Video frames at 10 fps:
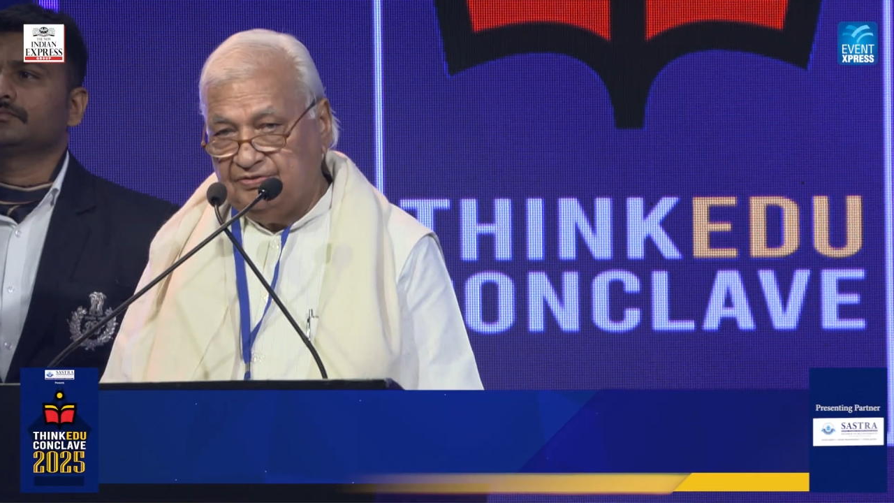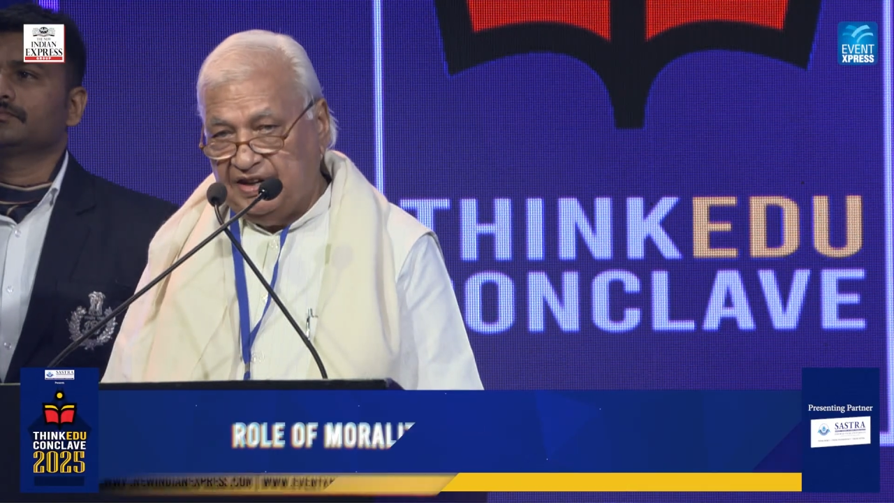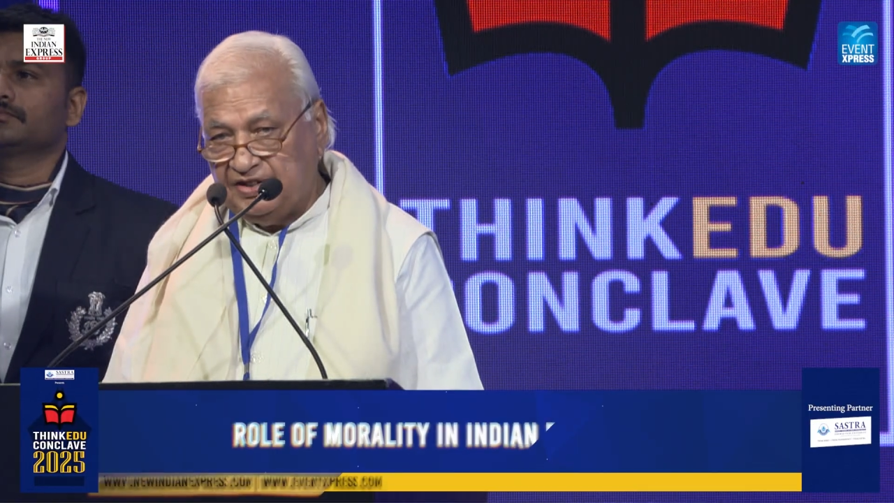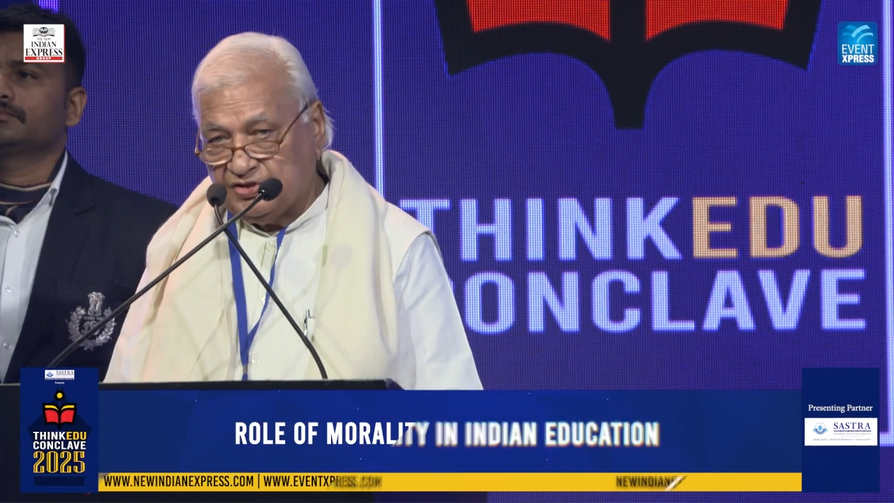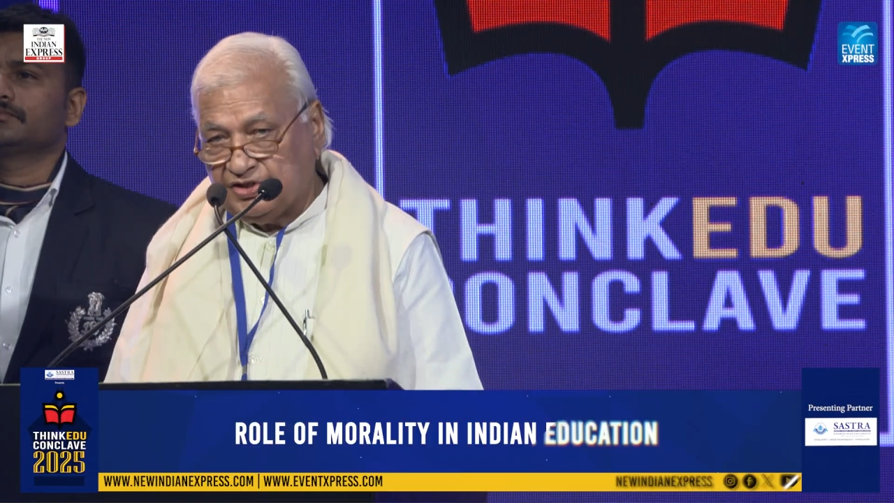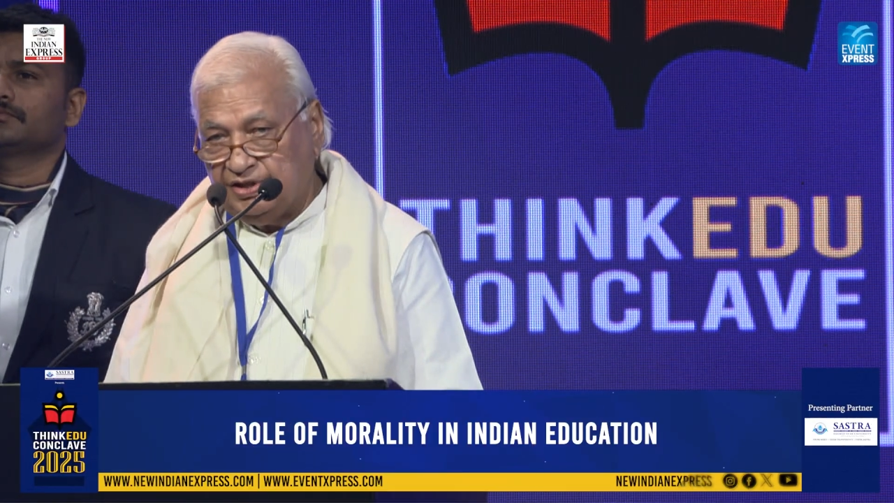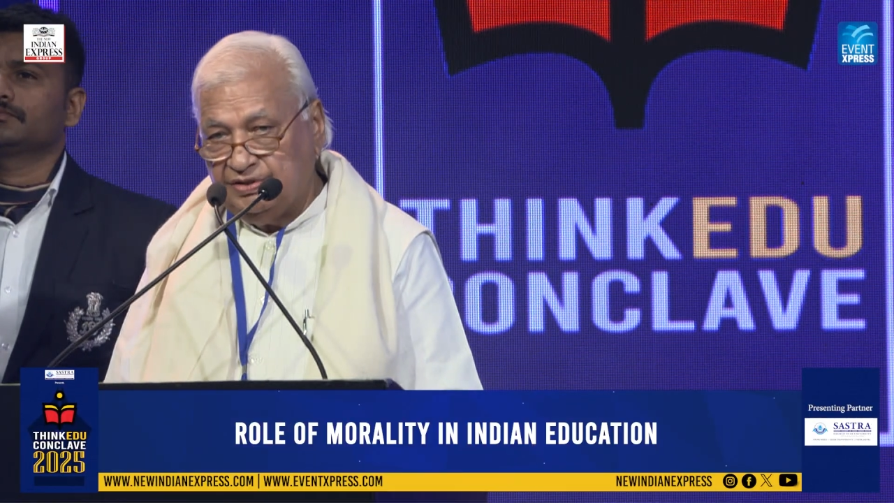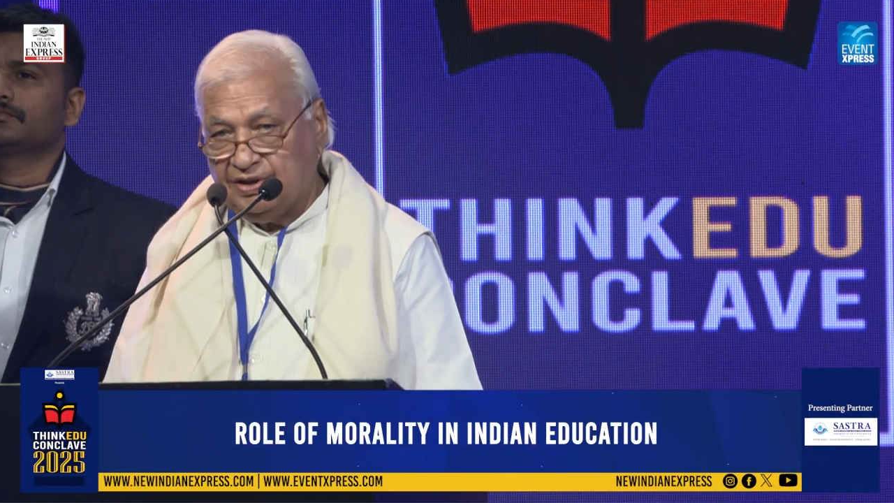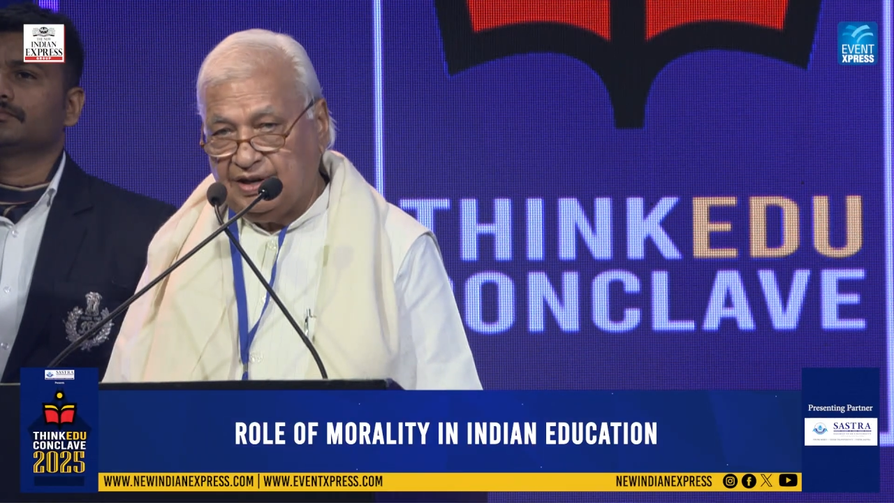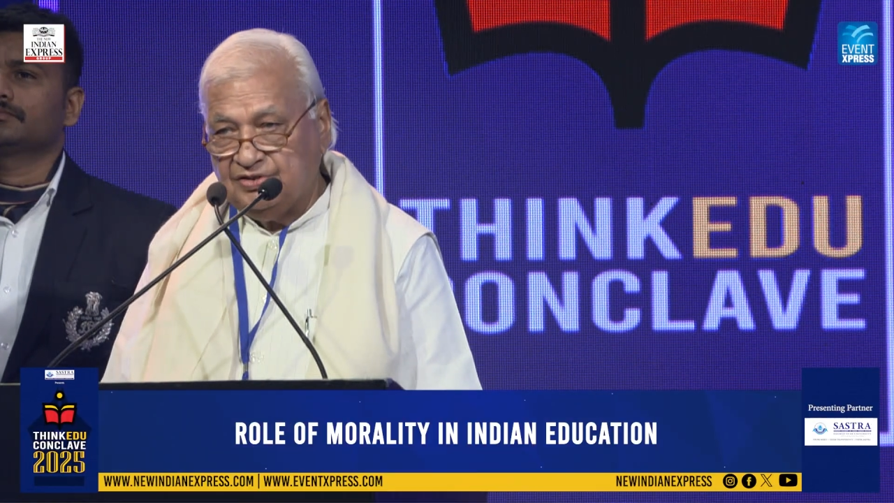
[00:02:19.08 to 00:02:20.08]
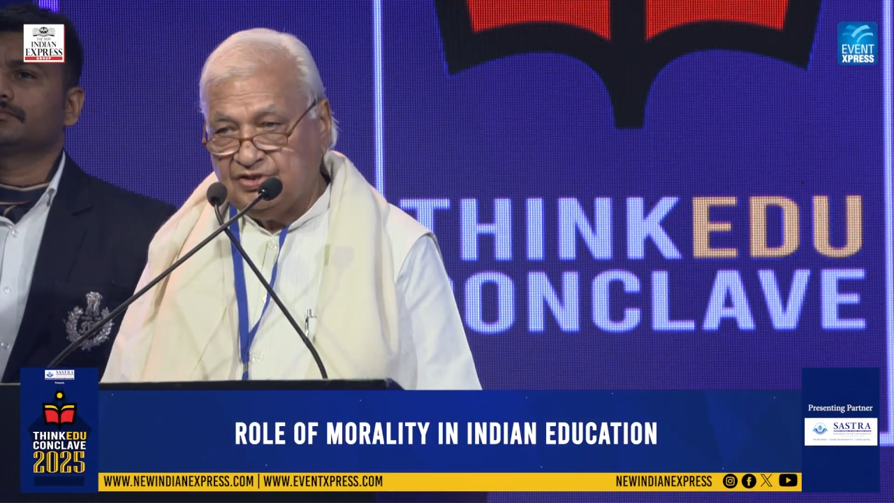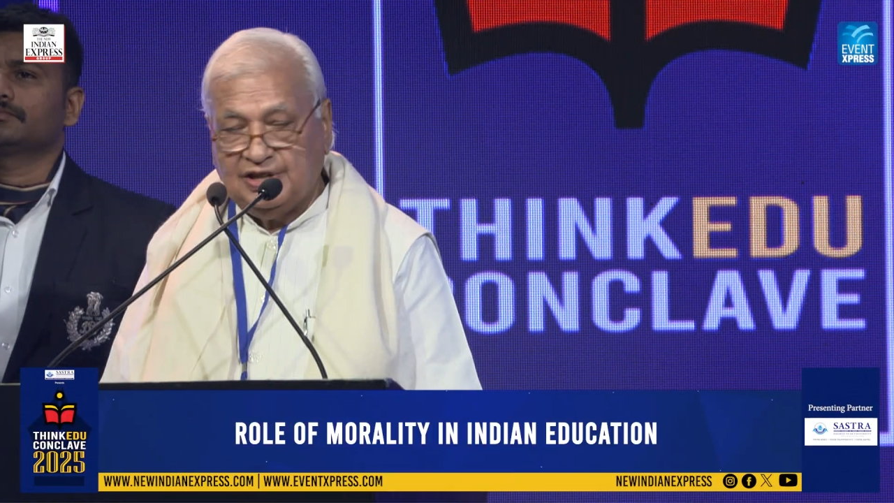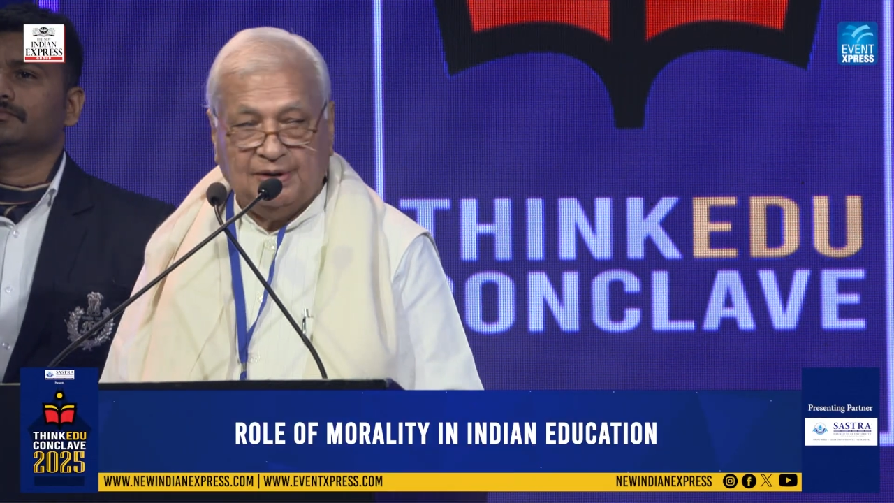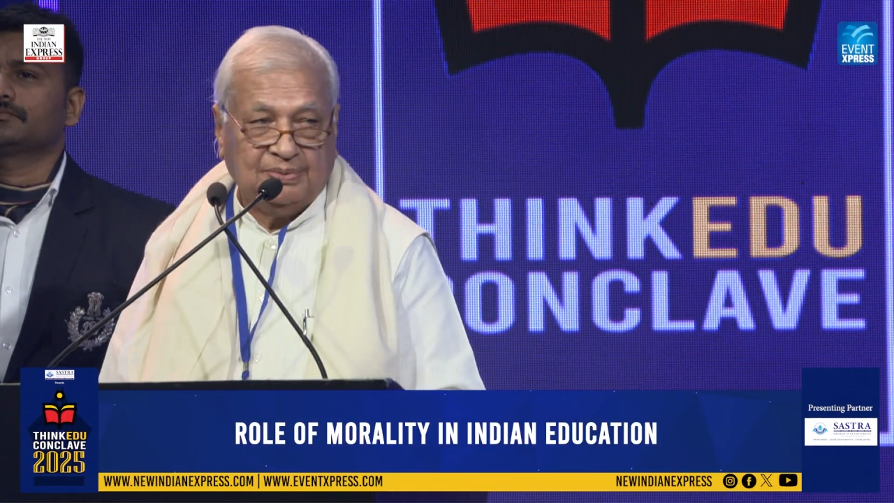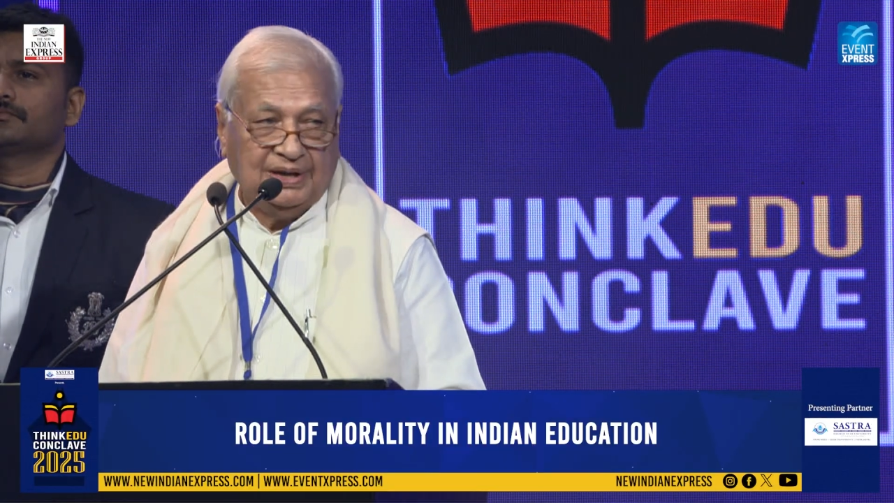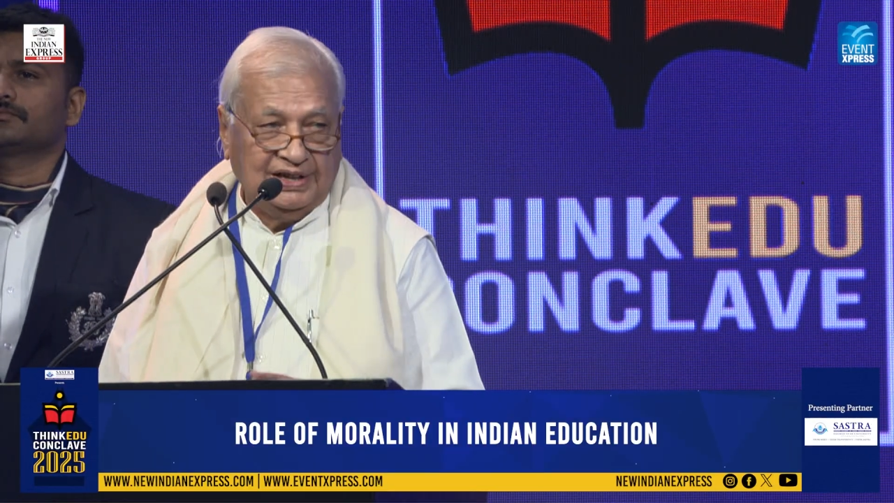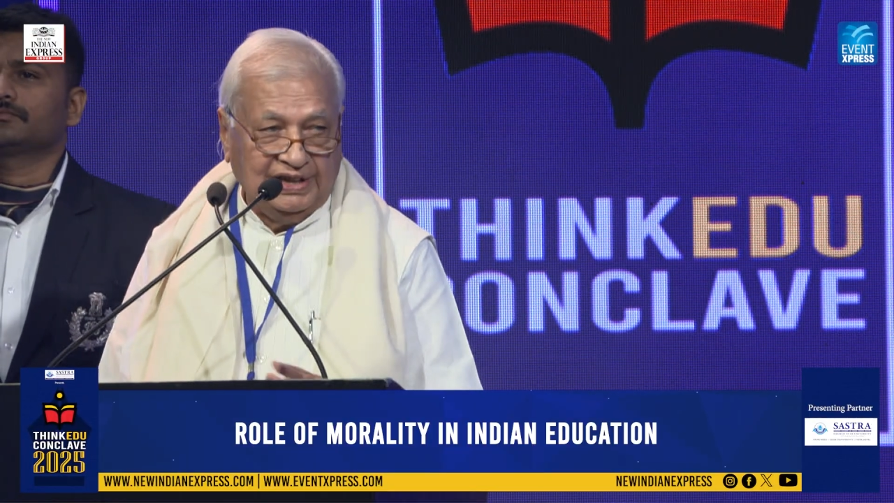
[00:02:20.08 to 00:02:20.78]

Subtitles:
Western concept and